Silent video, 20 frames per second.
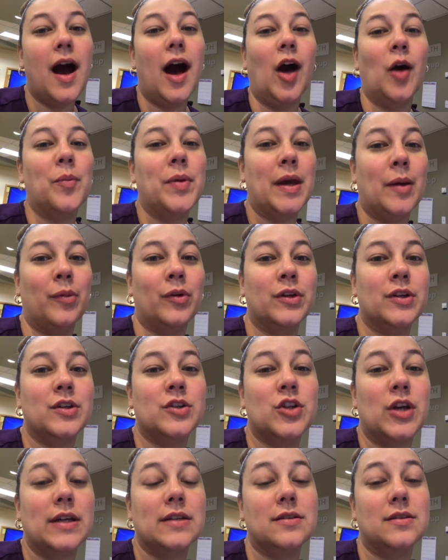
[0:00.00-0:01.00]
I'll be able to
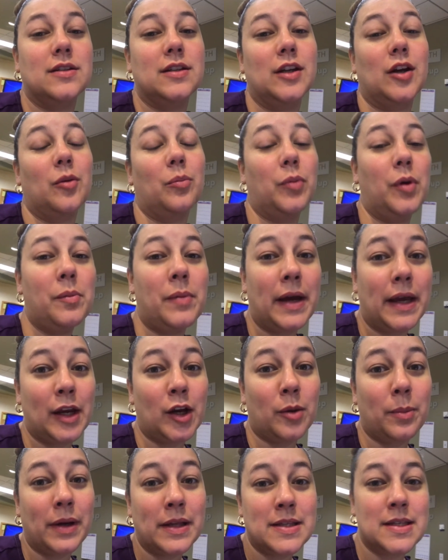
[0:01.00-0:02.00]
just, you know, put my
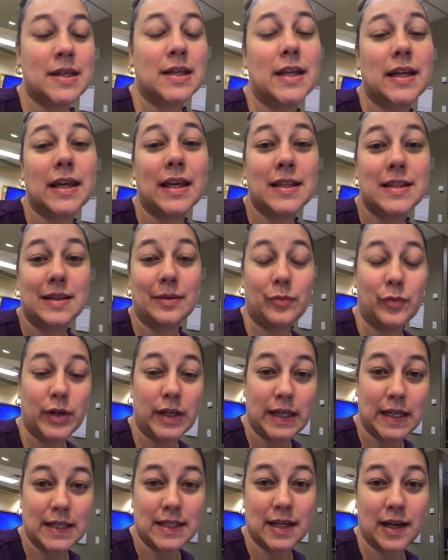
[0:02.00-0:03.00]
earbuds in and get some
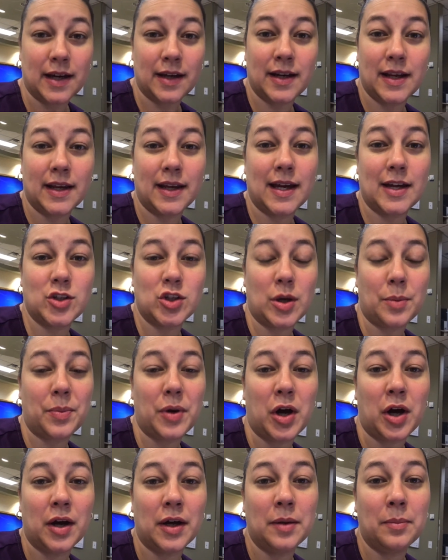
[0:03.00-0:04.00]
reading done and catch up
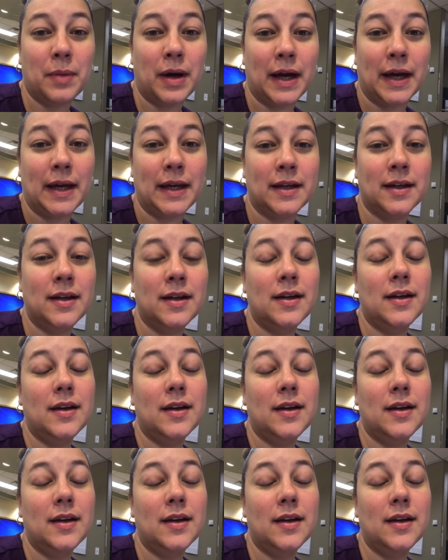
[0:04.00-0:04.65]
on my